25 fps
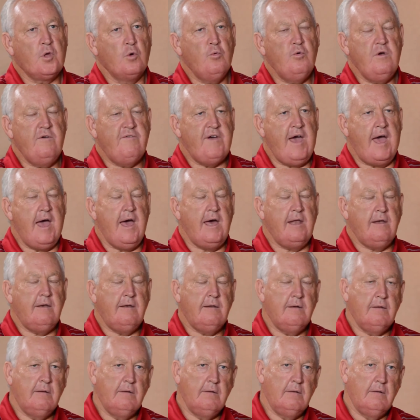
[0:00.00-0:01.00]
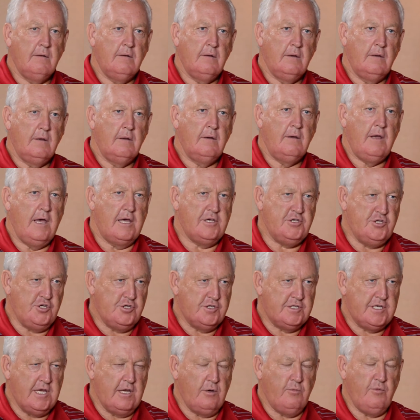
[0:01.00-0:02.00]
We've had, as
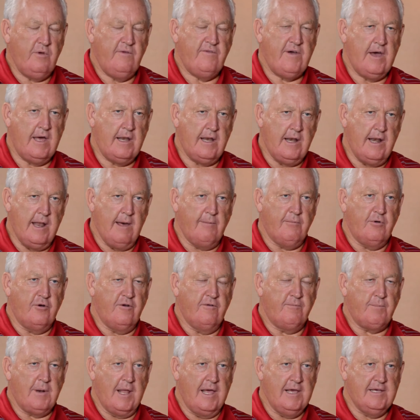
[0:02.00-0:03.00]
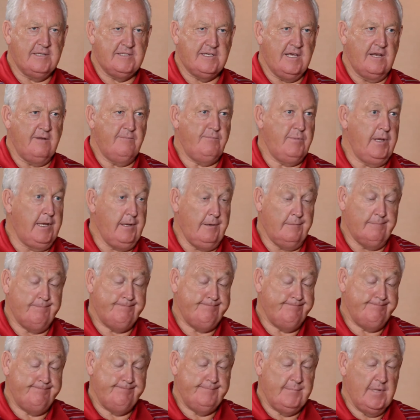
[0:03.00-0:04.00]
you said, we've had a number of players that have been,
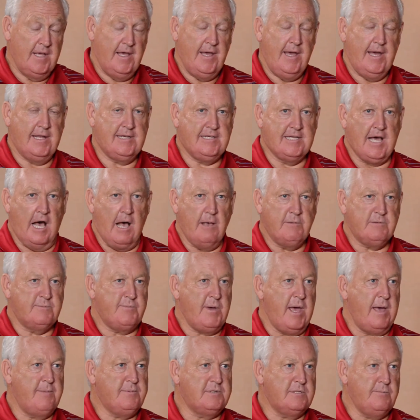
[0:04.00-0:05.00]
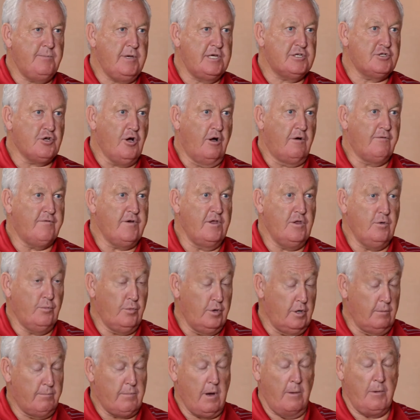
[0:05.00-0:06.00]
at times, perhaps the best golfer in the
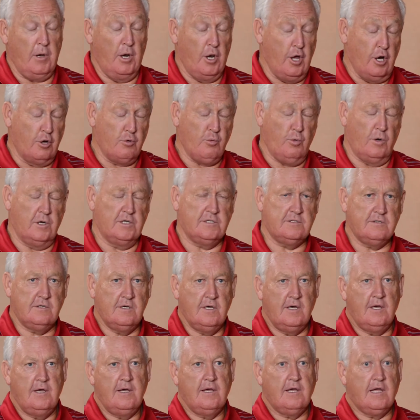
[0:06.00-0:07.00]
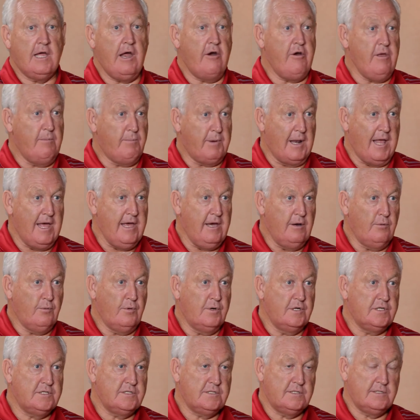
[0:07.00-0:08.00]
world. Bobby Locke was, Gary Player
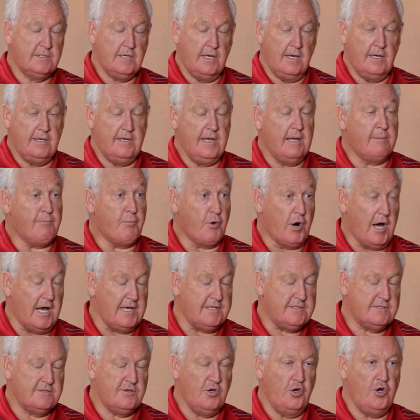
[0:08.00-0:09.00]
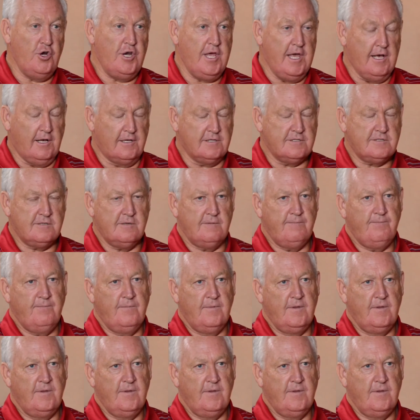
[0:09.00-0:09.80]
was, Nick Price, Ernie Els.